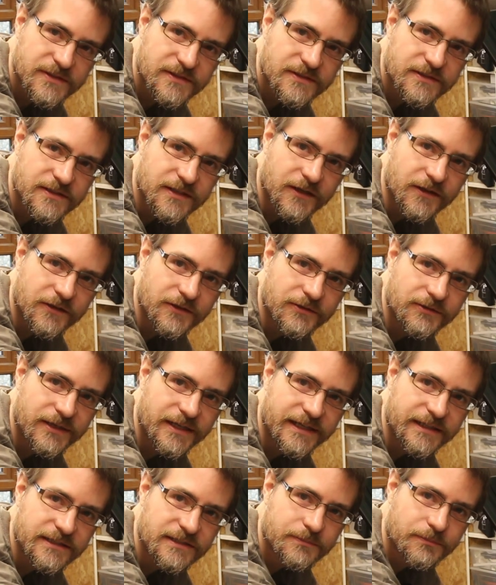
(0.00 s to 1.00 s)
So
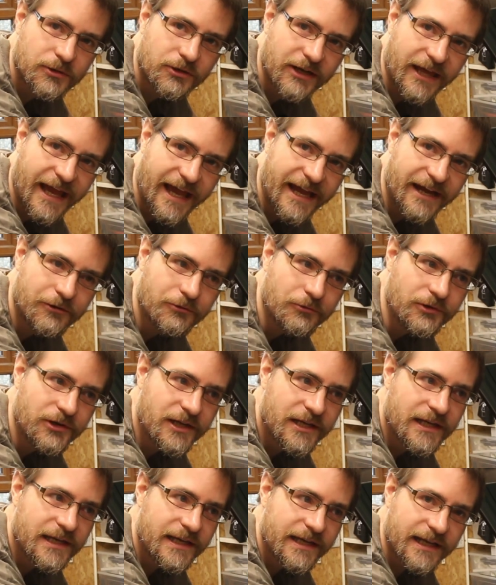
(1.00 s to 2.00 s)
let's pull it out,
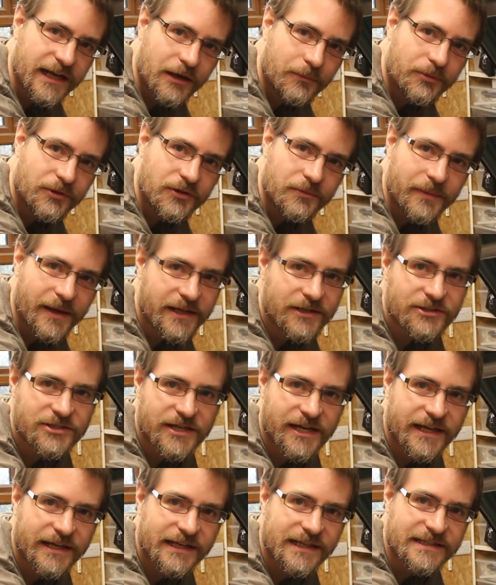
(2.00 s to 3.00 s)
get up on the bench
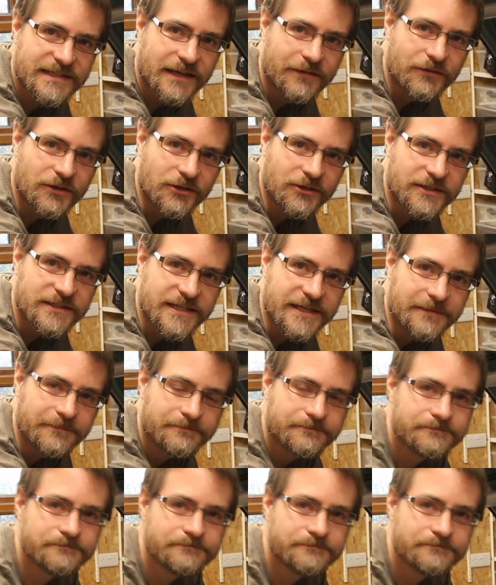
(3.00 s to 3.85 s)
and let's have a look at it.